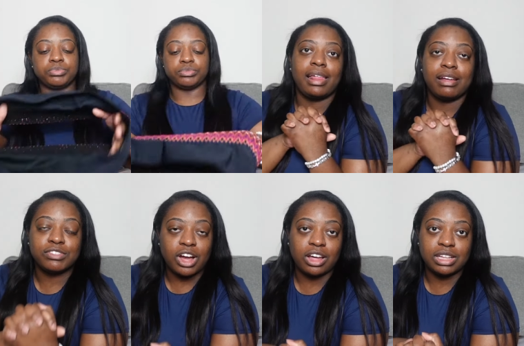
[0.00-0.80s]
I
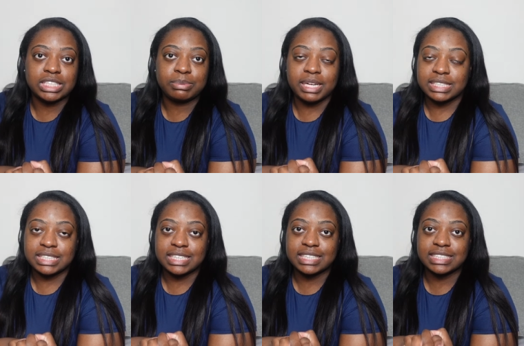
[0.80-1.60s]
loved all these
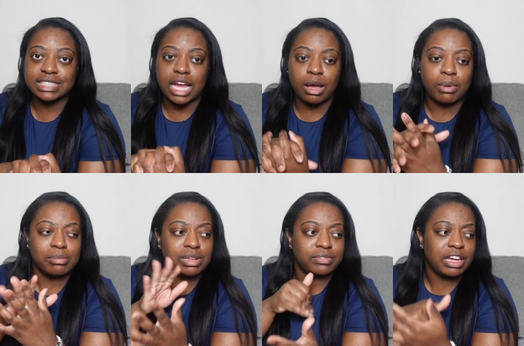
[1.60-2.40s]
pieces. Um,
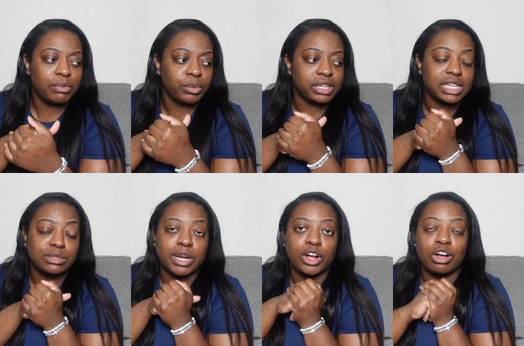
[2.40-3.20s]
I'm definitely gonna be wearing these
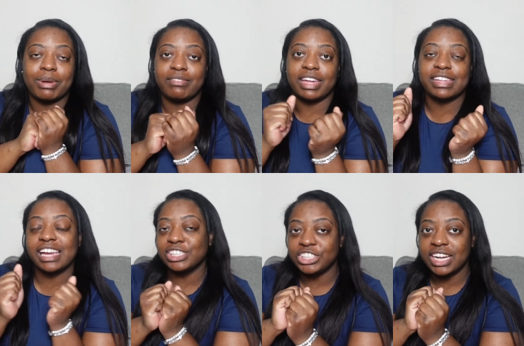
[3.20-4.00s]
when I go on my
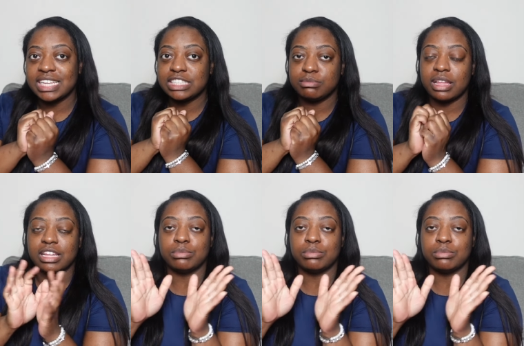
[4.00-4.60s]
vacation next month.